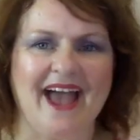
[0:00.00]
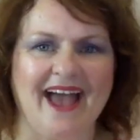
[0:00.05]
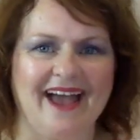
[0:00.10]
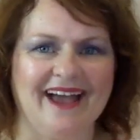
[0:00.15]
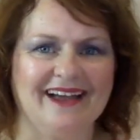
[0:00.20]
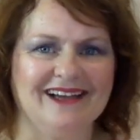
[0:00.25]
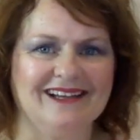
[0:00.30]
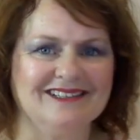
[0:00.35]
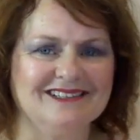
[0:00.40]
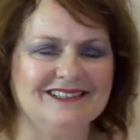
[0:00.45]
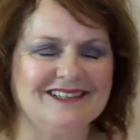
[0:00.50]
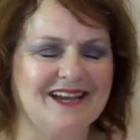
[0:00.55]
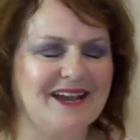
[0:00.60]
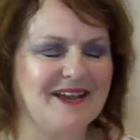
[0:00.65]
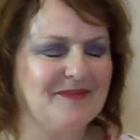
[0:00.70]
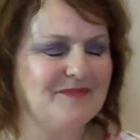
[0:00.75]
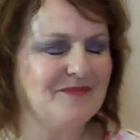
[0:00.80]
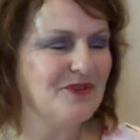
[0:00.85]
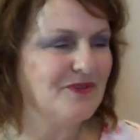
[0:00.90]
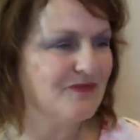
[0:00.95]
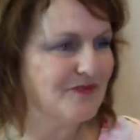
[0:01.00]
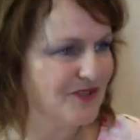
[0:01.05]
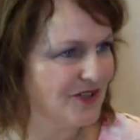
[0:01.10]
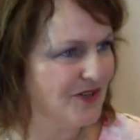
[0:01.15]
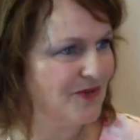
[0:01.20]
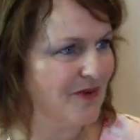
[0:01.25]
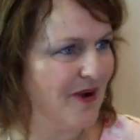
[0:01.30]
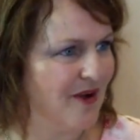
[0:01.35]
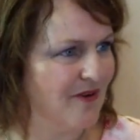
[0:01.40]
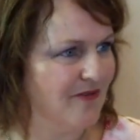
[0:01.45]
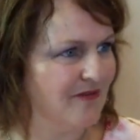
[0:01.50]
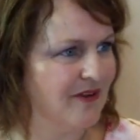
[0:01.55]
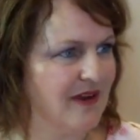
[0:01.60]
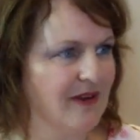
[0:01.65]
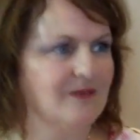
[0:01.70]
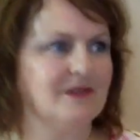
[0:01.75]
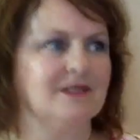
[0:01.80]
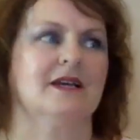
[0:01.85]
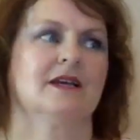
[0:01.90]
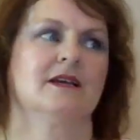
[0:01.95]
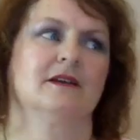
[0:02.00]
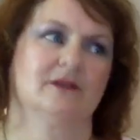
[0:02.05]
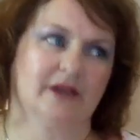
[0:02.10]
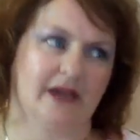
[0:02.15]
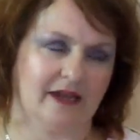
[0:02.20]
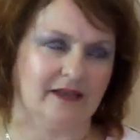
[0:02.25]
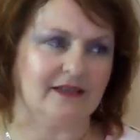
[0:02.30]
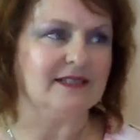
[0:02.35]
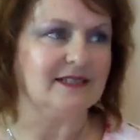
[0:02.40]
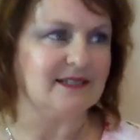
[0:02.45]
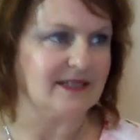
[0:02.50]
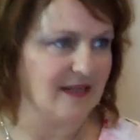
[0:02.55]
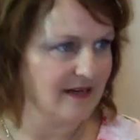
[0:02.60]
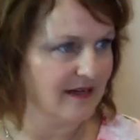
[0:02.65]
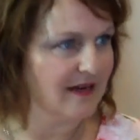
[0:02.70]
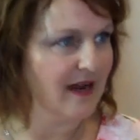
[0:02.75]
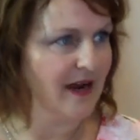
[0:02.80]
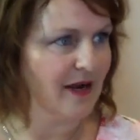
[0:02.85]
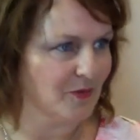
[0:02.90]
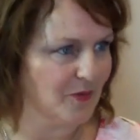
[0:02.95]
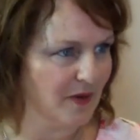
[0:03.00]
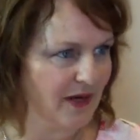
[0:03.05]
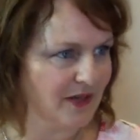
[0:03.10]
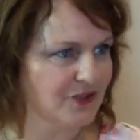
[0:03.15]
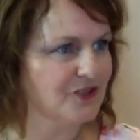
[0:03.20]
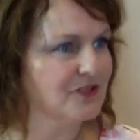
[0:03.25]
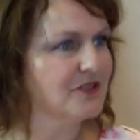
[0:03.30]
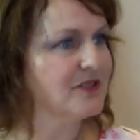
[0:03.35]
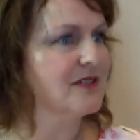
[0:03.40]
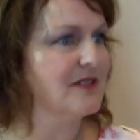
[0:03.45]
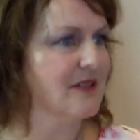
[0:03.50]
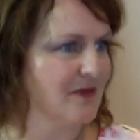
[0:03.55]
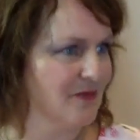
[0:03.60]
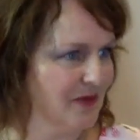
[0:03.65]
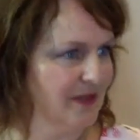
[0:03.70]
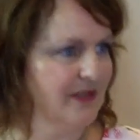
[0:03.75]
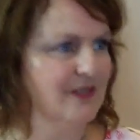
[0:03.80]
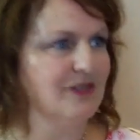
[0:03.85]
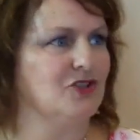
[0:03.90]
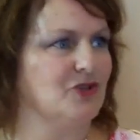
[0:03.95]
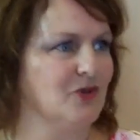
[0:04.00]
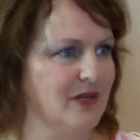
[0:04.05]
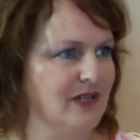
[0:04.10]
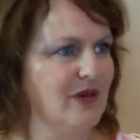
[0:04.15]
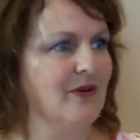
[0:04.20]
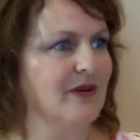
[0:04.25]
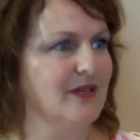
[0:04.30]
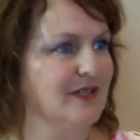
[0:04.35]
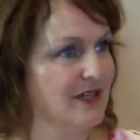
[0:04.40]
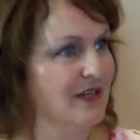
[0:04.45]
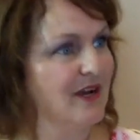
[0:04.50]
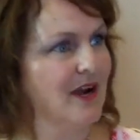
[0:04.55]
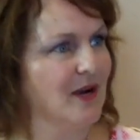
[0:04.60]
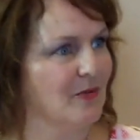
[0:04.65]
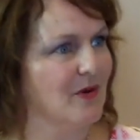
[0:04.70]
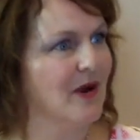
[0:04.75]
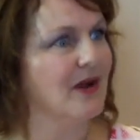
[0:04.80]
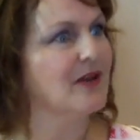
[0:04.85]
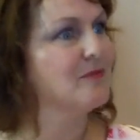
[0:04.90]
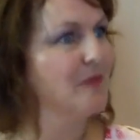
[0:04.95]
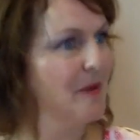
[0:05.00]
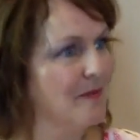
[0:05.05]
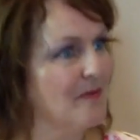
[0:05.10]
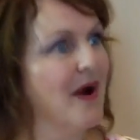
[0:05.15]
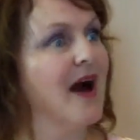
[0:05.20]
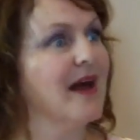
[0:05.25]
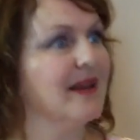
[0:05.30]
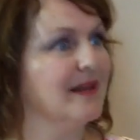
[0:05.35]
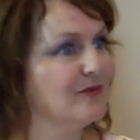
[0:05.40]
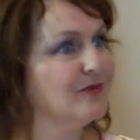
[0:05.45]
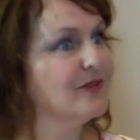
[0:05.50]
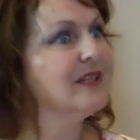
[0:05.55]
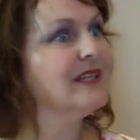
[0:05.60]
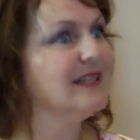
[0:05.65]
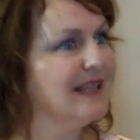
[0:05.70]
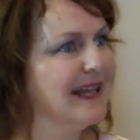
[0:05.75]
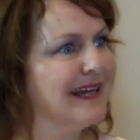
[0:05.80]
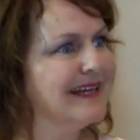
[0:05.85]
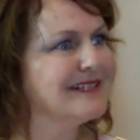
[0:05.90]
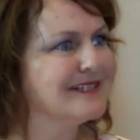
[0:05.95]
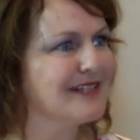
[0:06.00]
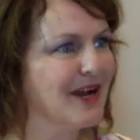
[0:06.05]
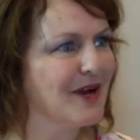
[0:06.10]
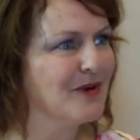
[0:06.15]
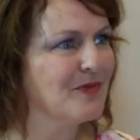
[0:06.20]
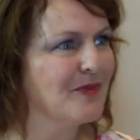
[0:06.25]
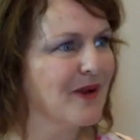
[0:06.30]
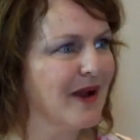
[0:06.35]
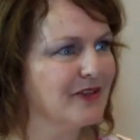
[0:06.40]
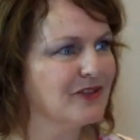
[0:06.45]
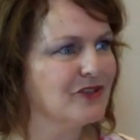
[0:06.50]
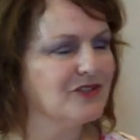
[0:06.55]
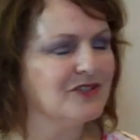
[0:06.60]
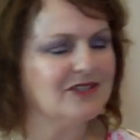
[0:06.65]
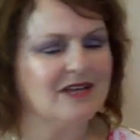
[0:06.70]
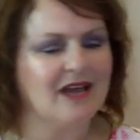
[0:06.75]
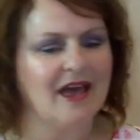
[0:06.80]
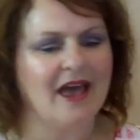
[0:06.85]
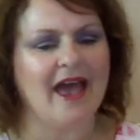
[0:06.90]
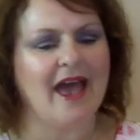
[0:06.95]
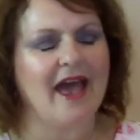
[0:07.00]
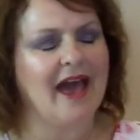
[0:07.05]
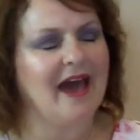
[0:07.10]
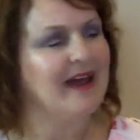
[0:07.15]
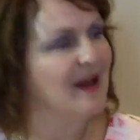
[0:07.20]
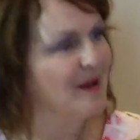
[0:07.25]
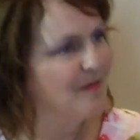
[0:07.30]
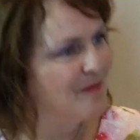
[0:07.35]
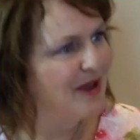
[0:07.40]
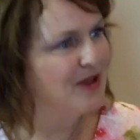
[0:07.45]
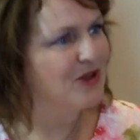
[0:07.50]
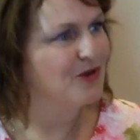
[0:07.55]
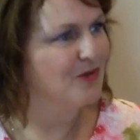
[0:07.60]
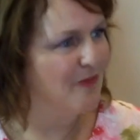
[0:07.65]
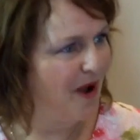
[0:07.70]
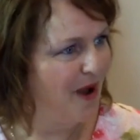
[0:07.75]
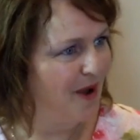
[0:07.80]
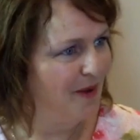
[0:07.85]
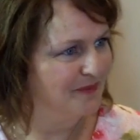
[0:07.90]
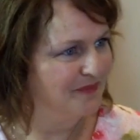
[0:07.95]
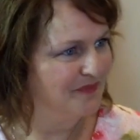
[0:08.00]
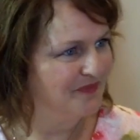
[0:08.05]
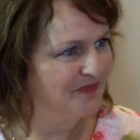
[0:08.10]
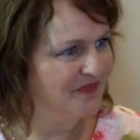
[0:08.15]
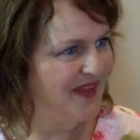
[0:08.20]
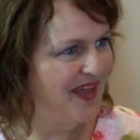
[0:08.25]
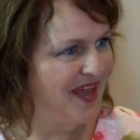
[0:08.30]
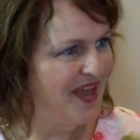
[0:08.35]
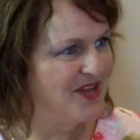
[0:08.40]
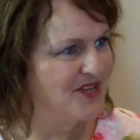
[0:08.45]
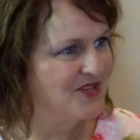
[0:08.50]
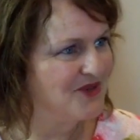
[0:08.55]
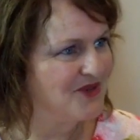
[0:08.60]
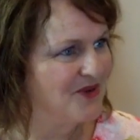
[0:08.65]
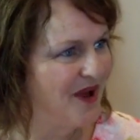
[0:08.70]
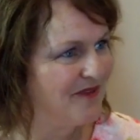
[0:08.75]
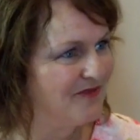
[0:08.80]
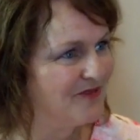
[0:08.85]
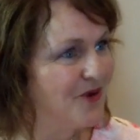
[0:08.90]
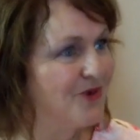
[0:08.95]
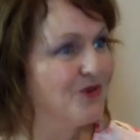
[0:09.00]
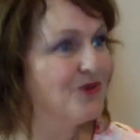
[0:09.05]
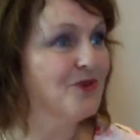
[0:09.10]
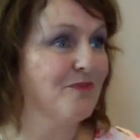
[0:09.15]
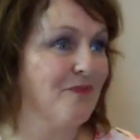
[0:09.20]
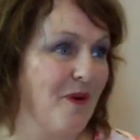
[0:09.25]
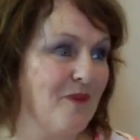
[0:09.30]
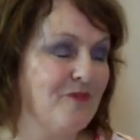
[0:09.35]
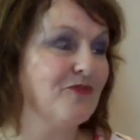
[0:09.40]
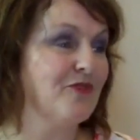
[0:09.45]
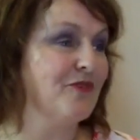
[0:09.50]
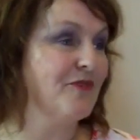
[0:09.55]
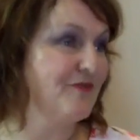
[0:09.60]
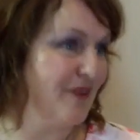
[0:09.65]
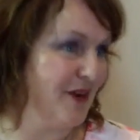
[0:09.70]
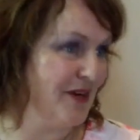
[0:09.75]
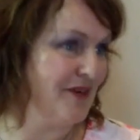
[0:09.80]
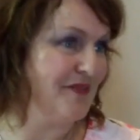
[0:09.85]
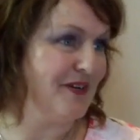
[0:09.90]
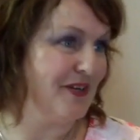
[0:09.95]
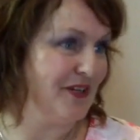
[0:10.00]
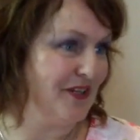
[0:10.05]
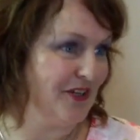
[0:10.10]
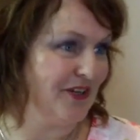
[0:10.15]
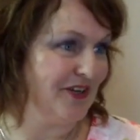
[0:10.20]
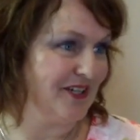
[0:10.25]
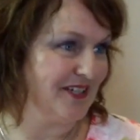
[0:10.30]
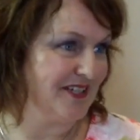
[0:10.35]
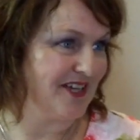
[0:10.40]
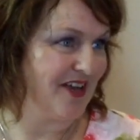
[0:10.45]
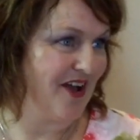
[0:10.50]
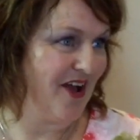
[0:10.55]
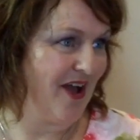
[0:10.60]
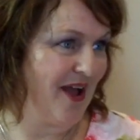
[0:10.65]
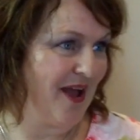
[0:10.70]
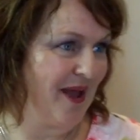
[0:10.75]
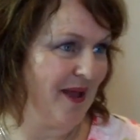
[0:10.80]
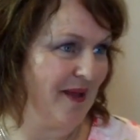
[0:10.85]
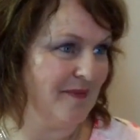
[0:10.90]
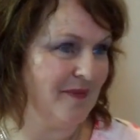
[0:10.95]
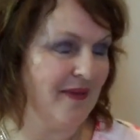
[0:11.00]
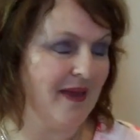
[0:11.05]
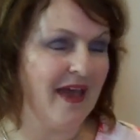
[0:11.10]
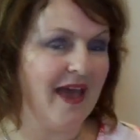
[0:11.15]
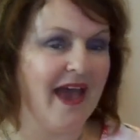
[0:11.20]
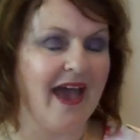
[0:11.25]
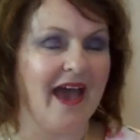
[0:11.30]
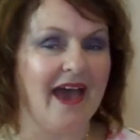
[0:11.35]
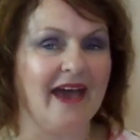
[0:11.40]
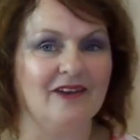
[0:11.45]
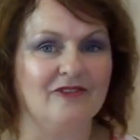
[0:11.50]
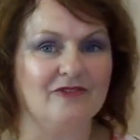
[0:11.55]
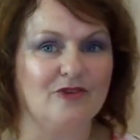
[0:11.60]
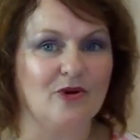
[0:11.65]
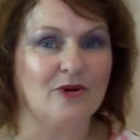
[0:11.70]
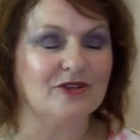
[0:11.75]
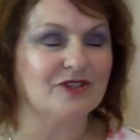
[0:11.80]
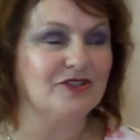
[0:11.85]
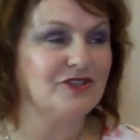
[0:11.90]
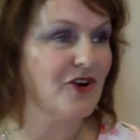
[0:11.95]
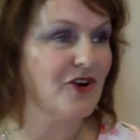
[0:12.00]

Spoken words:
And I moved to Guelph, and I was like, okay, I need to get a chiropractor because I really enjoy going to chiropractors. My body really likes chiropractors. And I met your mom. So I've known your mom for a very, very long time, and of course